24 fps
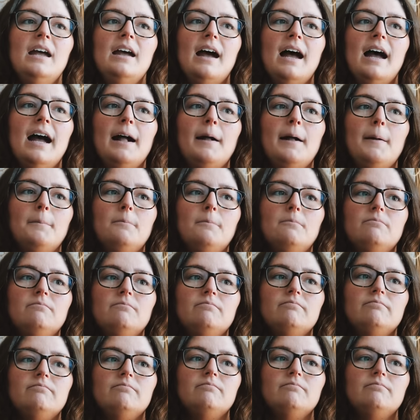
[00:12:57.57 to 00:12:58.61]

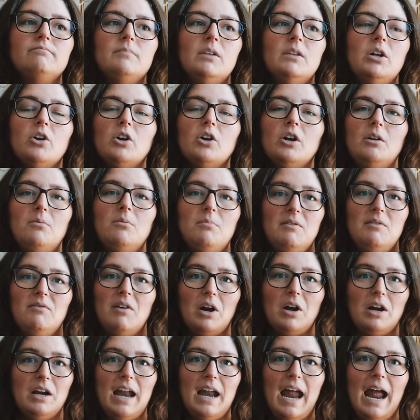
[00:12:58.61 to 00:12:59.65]
You're going to be
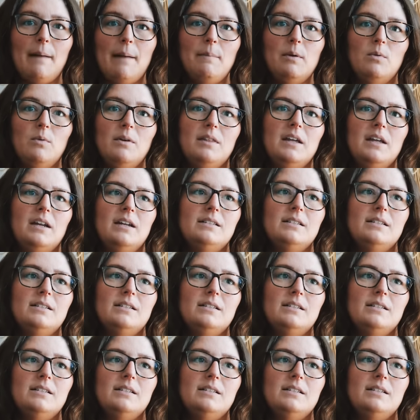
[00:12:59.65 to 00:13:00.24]
very unhappy with it.